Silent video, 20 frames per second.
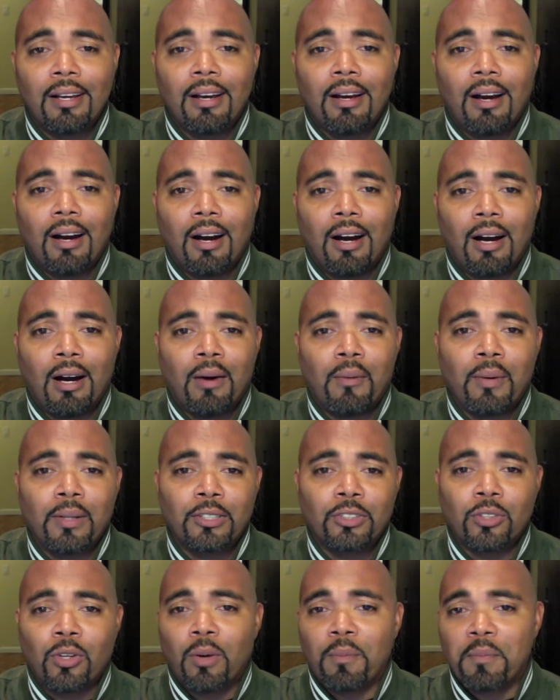I
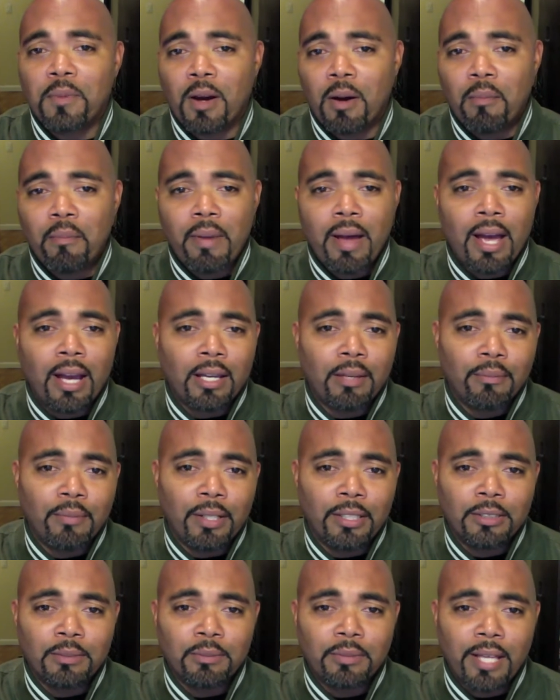saw him come back and
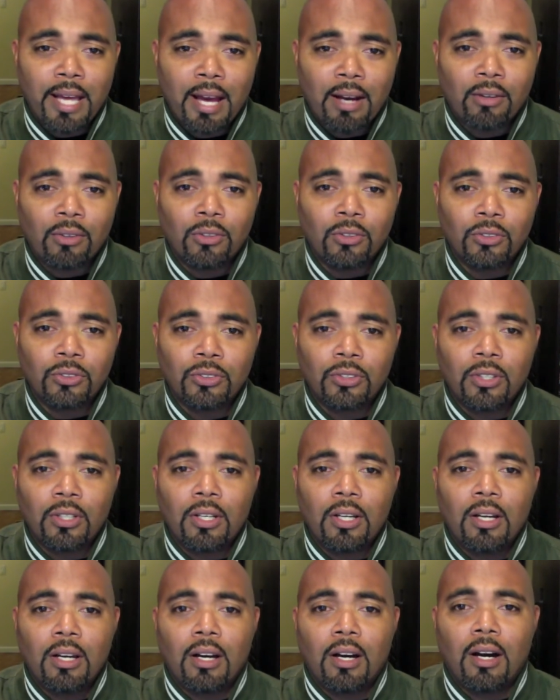make some tackles.
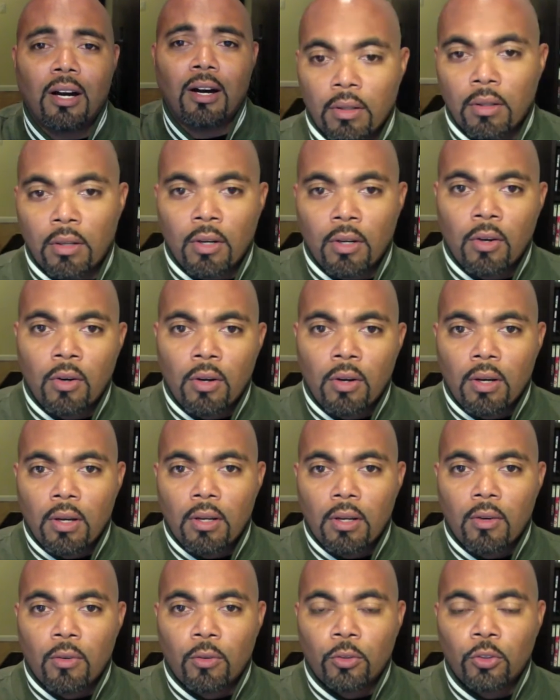
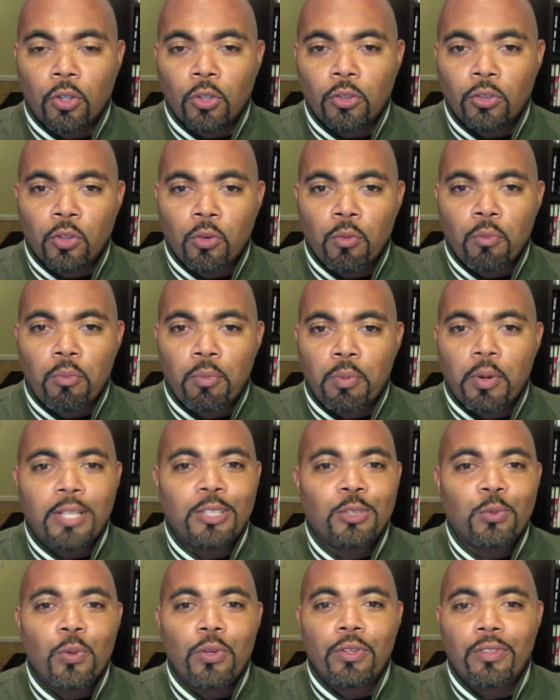Was also
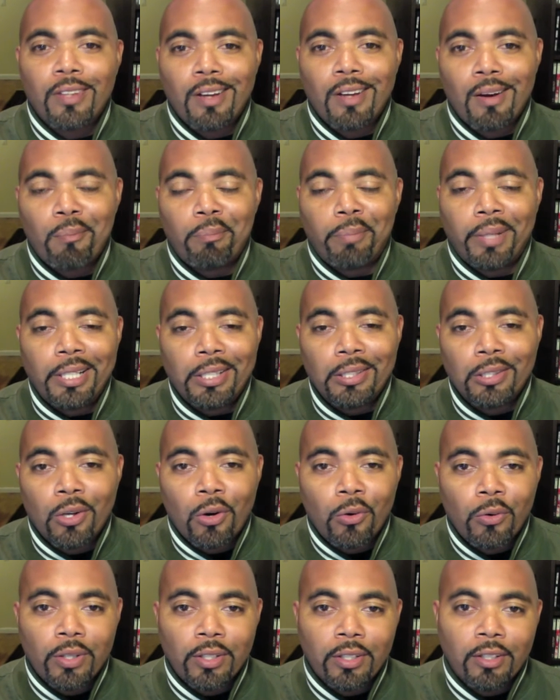impressed with Benny
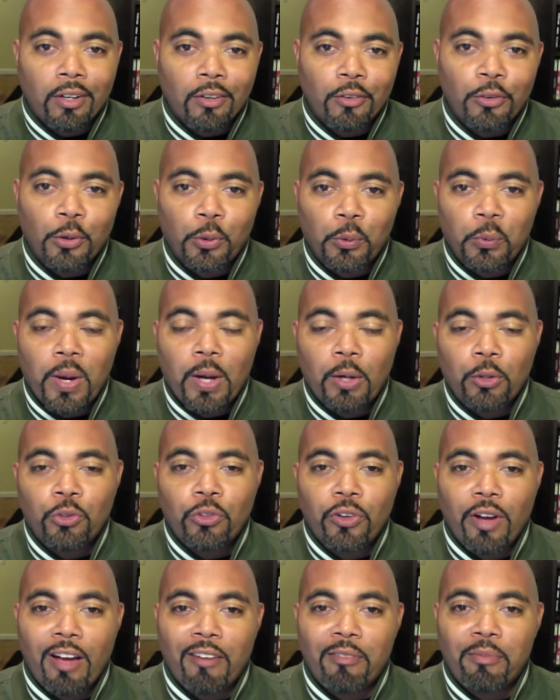Logan, our third round
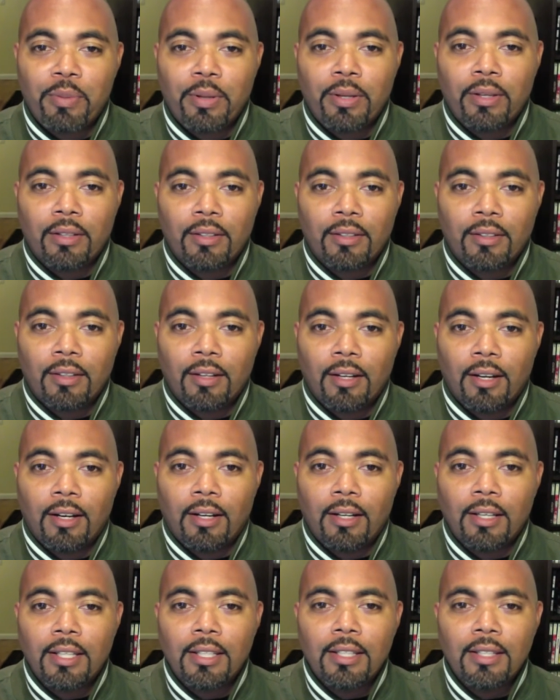draft pick.
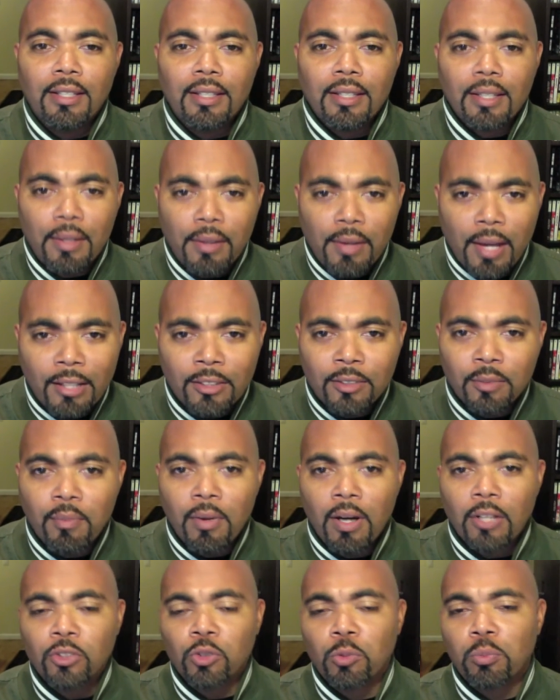He had some
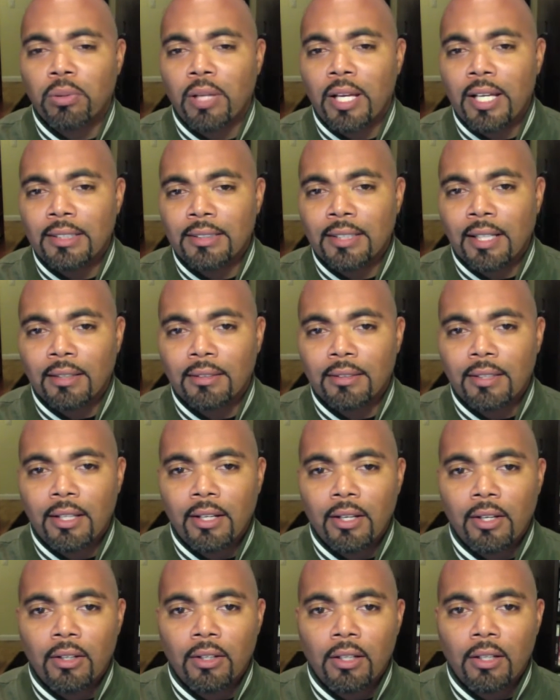muscle plays out
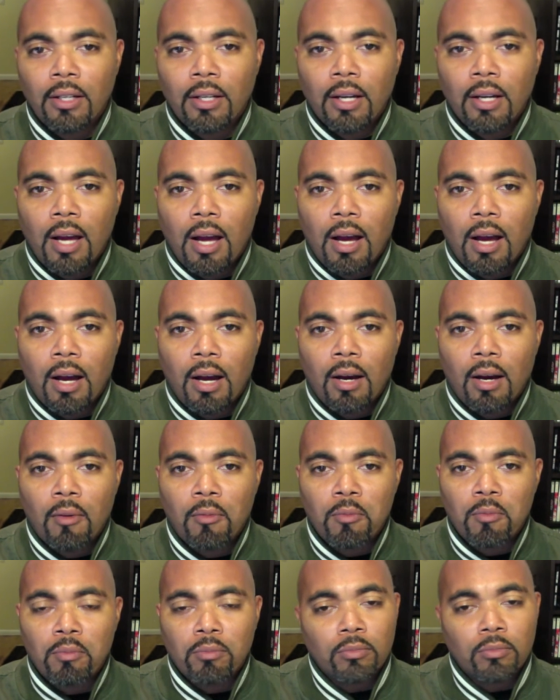there.
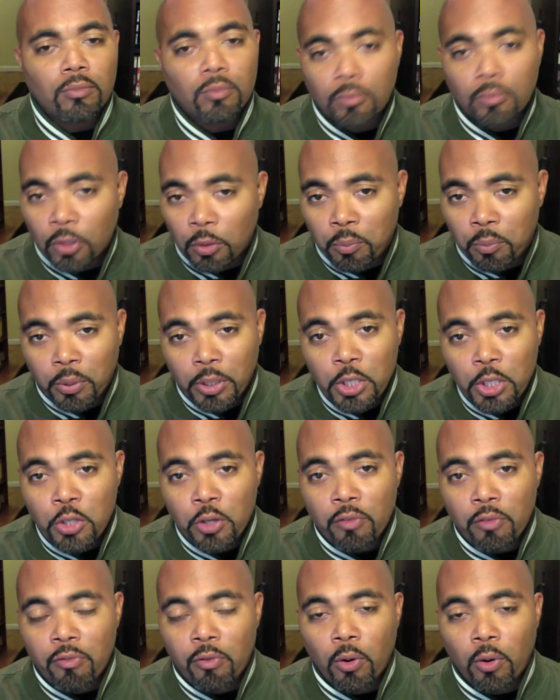Looked pretty
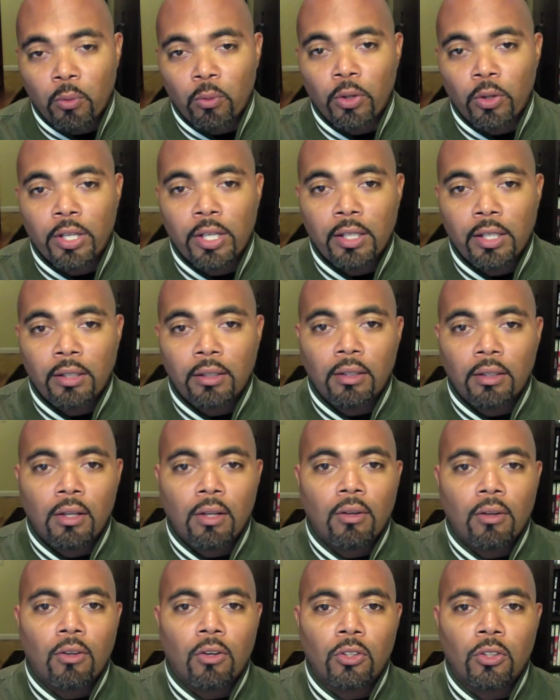good for a rookie.
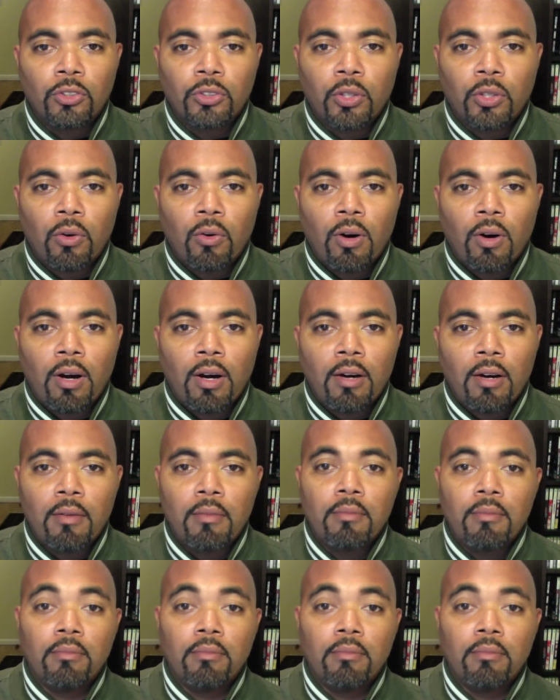Also,